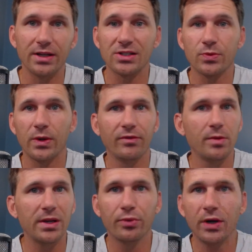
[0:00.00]
That's what every
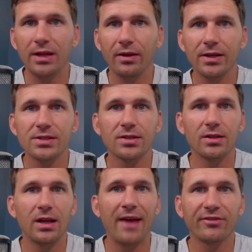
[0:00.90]
big brand does.
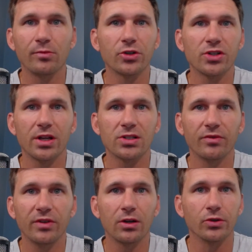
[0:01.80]
You have to merchandise your
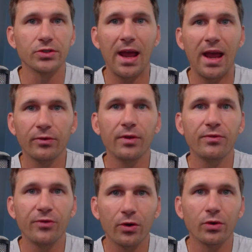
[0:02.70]
vehicles. Every
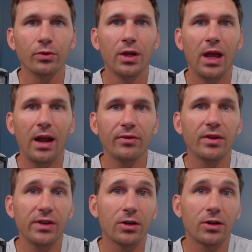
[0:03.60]

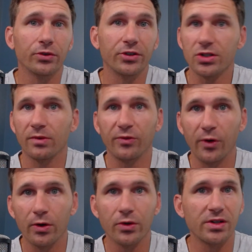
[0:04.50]
vehicle deserves
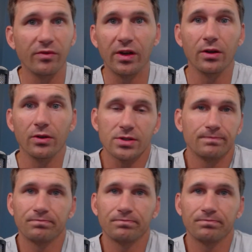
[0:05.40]
photos and videos.